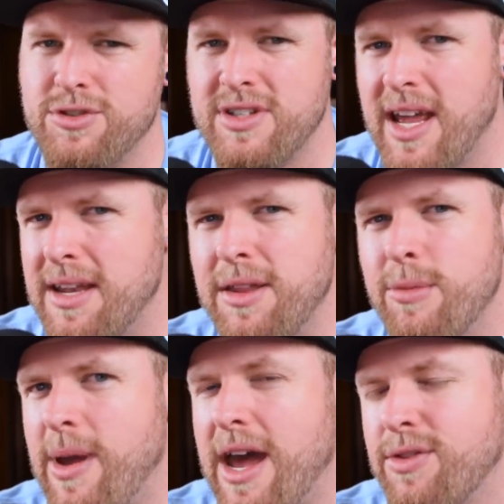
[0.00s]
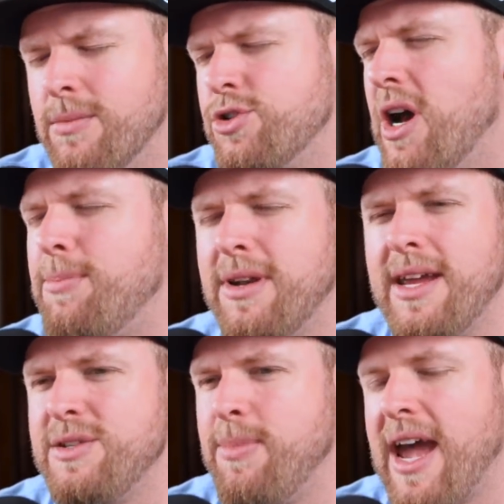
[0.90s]
Just head into the bathroom, drop a
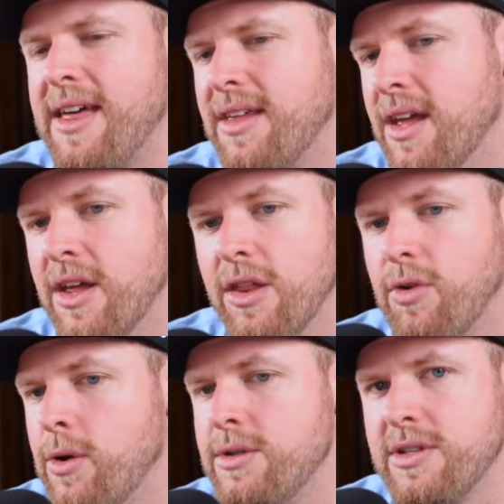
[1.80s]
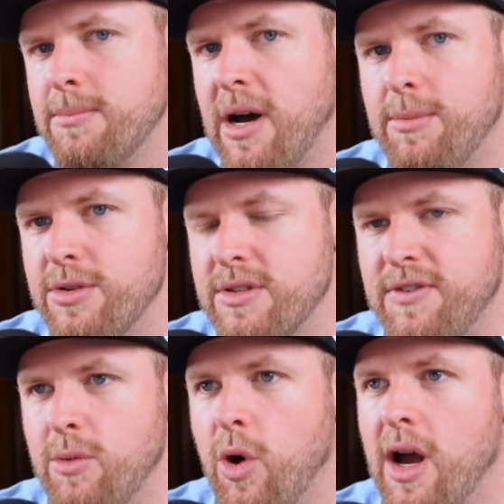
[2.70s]
nice bath, throw in some bubbles if
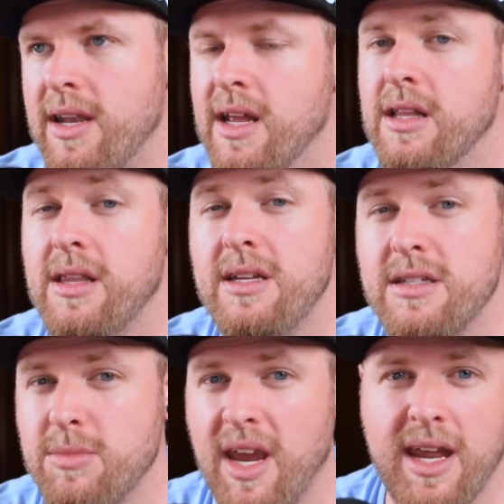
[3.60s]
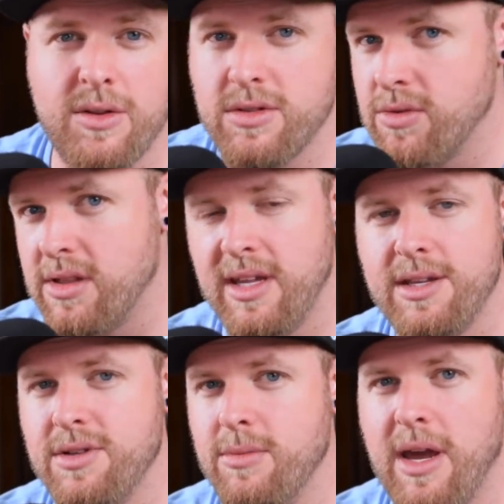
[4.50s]
you want, light some candles around the
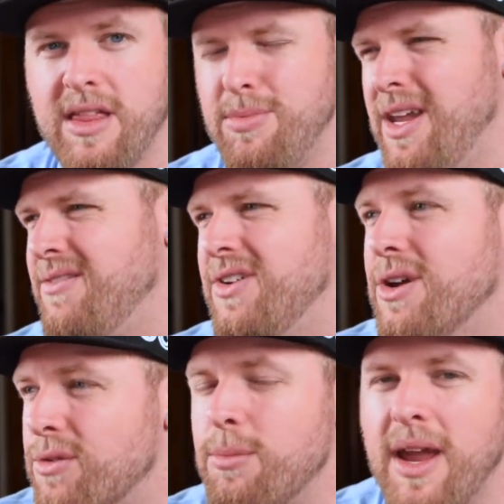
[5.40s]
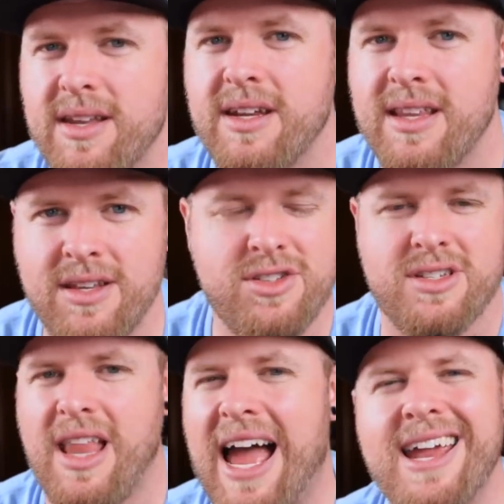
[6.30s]
edge of the bath, make it very romantic, and then just
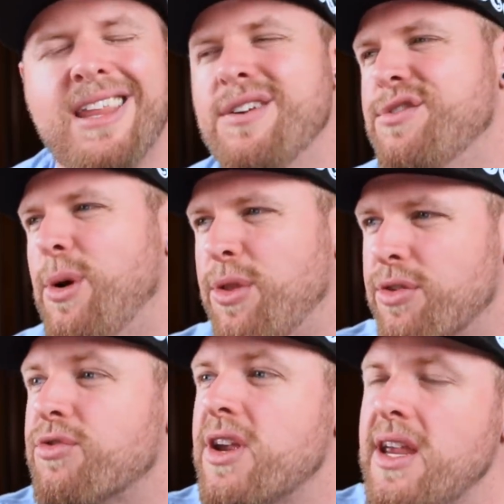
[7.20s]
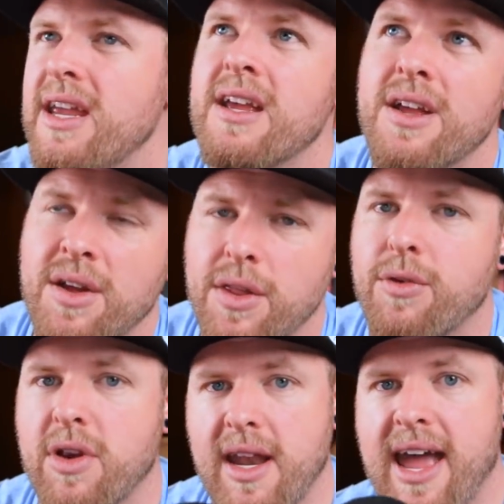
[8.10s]
lie in there for about three,
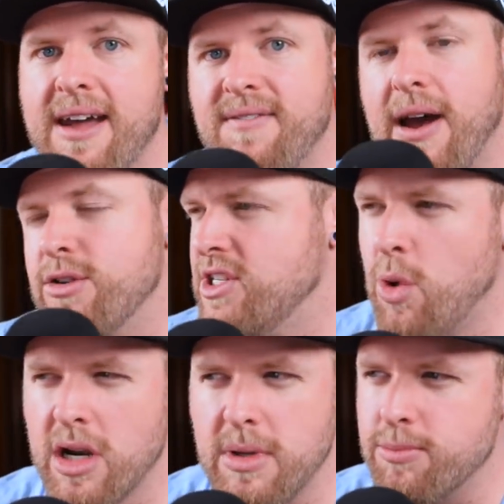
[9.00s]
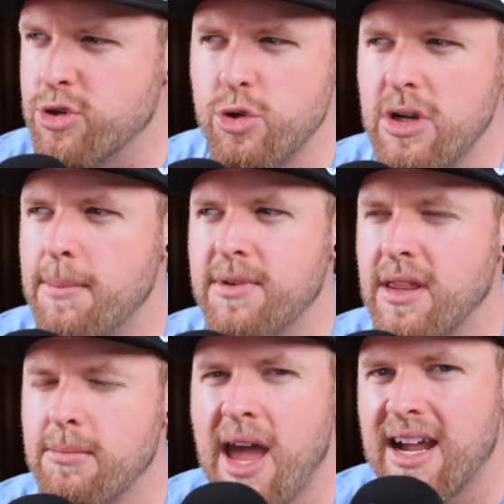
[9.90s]
three and a half hours. You want to be pruned up to
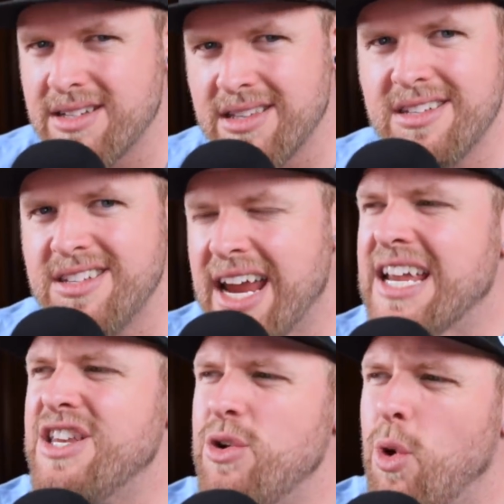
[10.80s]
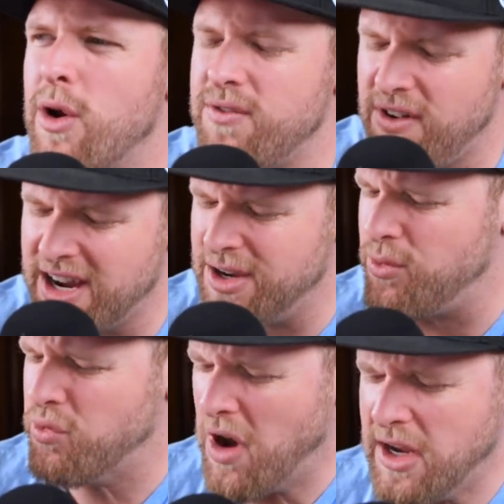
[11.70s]
the max. And the second you are
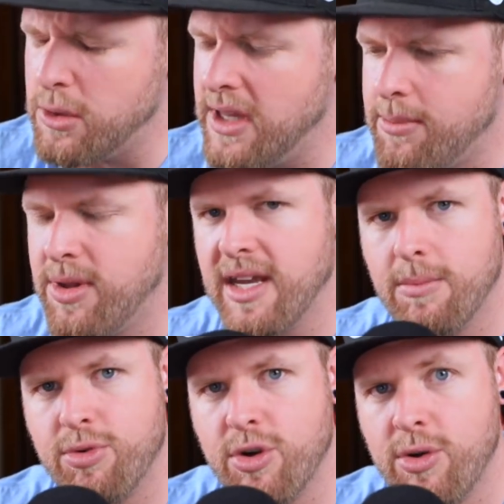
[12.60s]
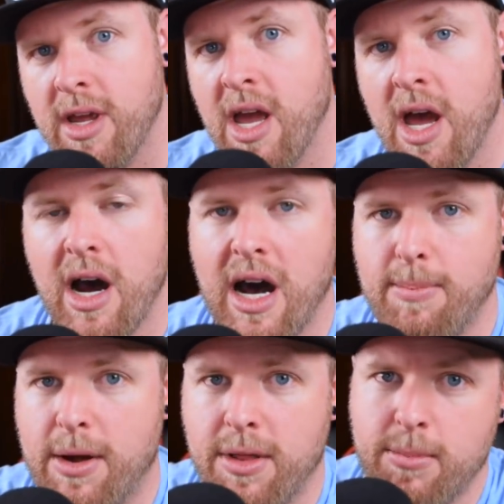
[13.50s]
fucking wrinkled up like a prune,
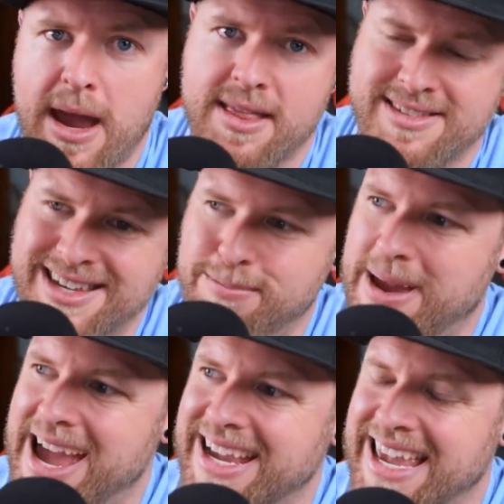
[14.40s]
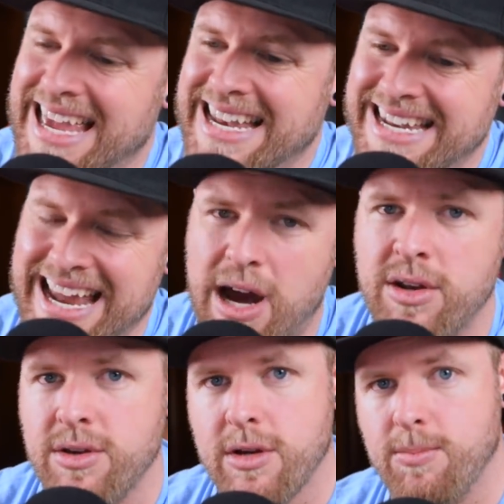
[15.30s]
hop out of the bath, sit back down
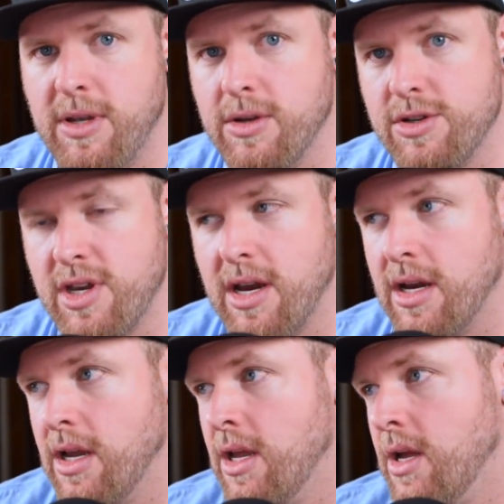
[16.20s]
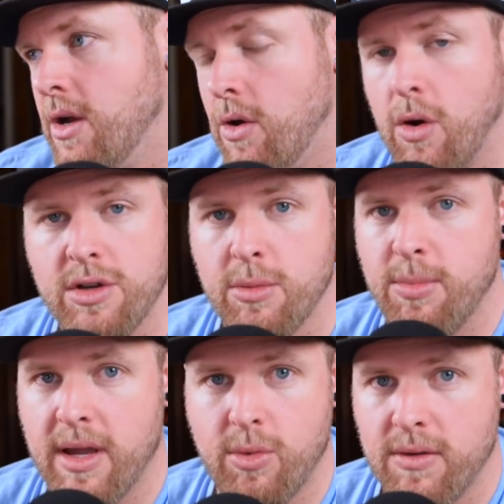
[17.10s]
in your computer chair or on your
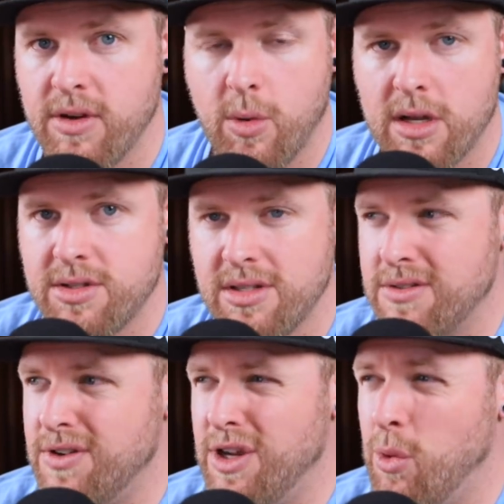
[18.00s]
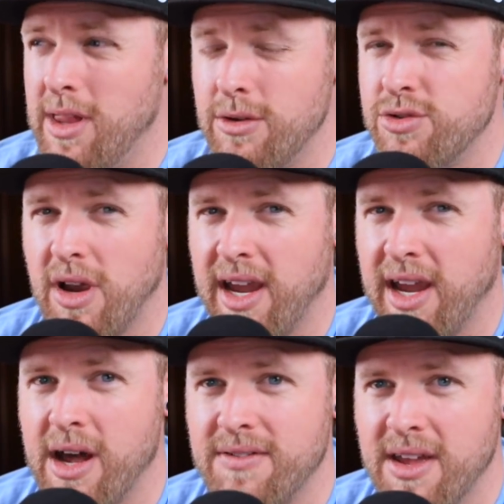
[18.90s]
bed, wherever you're watching this video, without drying
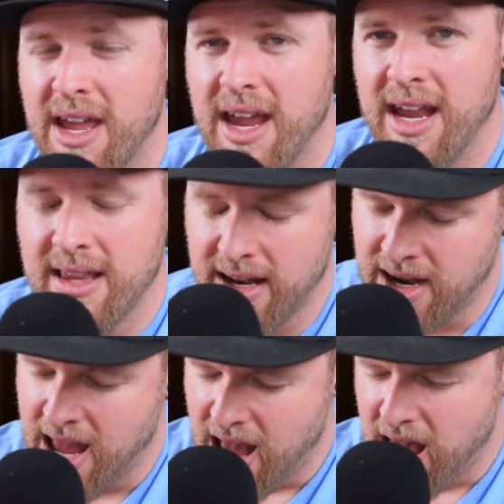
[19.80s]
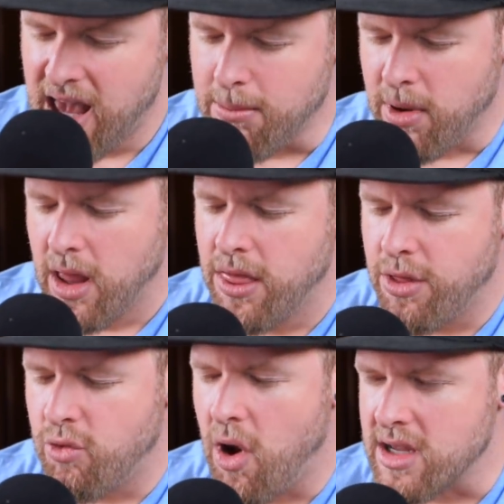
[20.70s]
off, and then hip
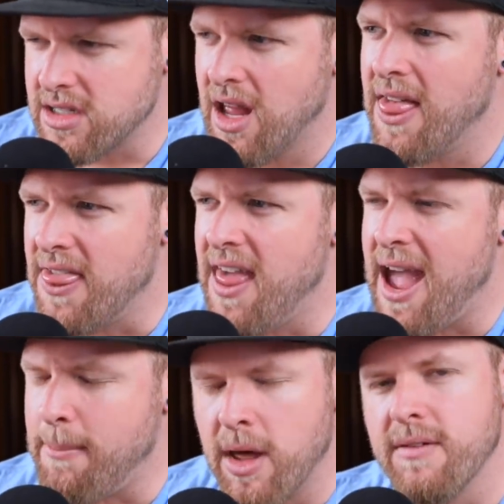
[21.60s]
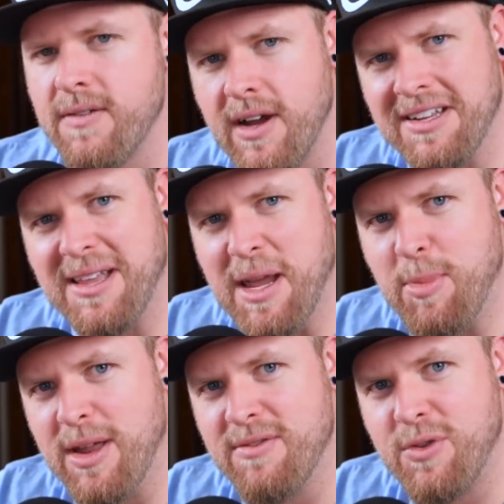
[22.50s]
thrust that motherfucking like
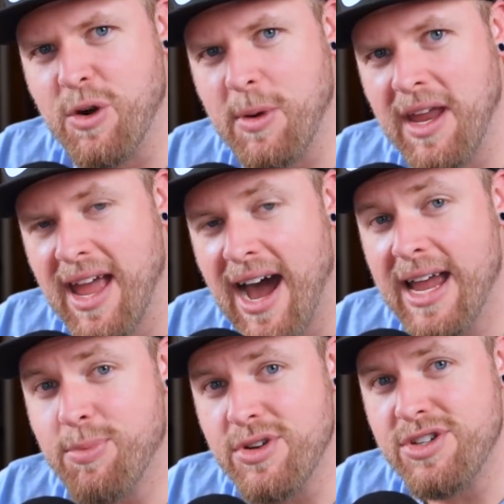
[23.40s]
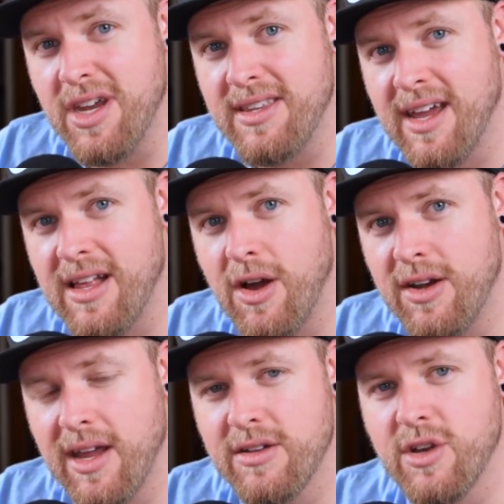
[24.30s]
button for me. I appreciate the hell out of
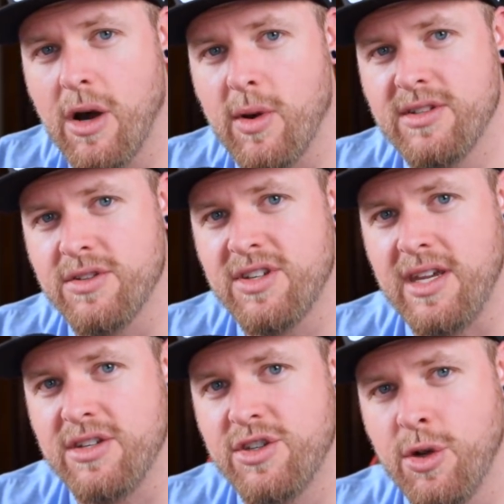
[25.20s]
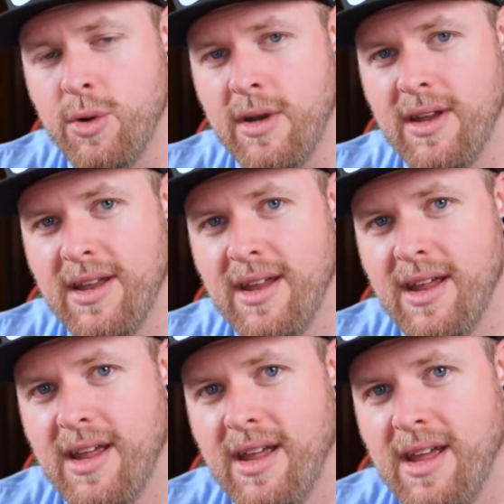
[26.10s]
you. As always, I'll see you soon.
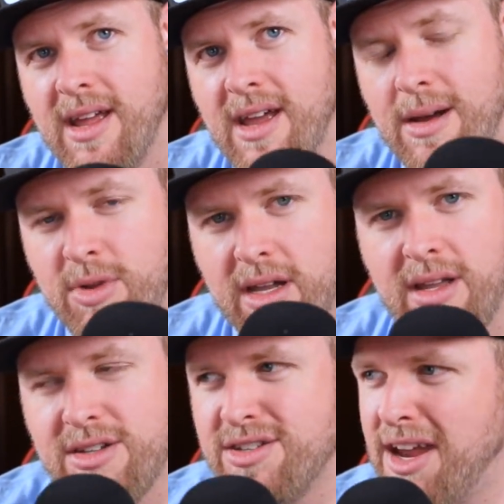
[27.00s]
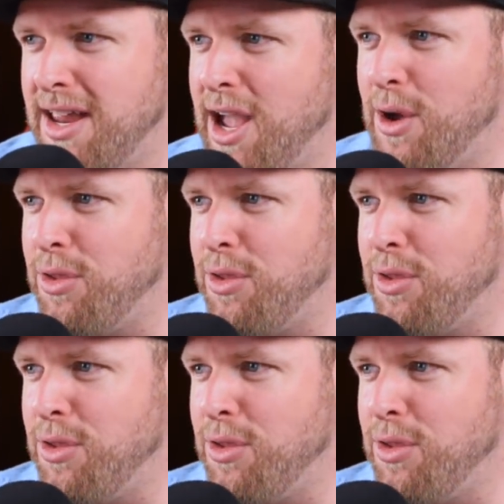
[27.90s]
I'm Leon Lush signing out.